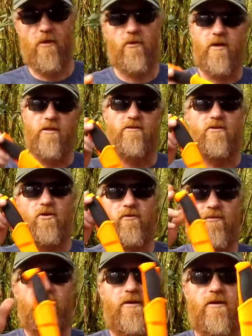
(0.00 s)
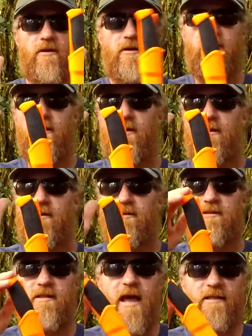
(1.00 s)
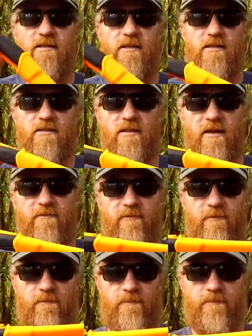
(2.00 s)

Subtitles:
Okay, let's go over the stats of this knife.